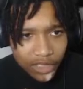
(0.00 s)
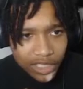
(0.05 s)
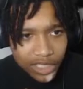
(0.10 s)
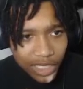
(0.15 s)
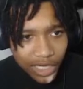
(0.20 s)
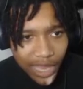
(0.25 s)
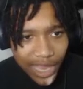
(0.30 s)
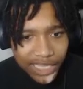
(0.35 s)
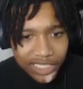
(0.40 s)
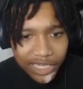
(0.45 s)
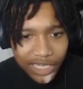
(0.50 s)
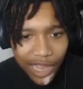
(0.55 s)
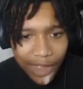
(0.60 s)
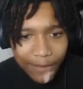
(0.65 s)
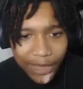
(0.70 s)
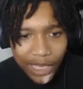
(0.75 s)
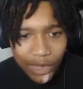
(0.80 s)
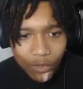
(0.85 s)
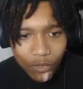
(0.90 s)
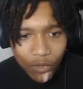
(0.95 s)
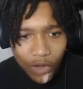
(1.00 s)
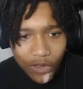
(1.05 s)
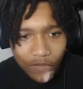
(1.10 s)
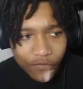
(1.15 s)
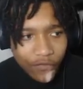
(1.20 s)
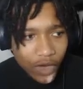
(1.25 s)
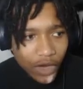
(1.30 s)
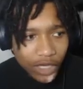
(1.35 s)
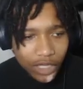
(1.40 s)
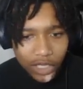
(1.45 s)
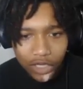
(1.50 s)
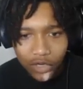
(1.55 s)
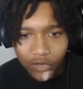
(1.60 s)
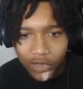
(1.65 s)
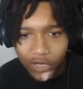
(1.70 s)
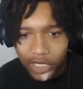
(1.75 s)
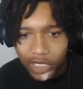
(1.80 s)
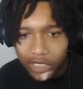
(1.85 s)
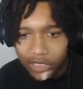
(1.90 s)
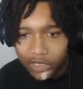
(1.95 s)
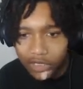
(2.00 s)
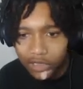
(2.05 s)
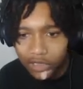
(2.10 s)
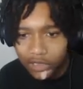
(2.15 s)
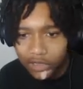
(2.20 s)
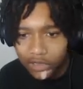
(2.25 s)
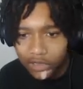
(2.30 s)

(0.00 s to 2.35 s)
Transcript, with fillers: This nigga has not made one fucking green.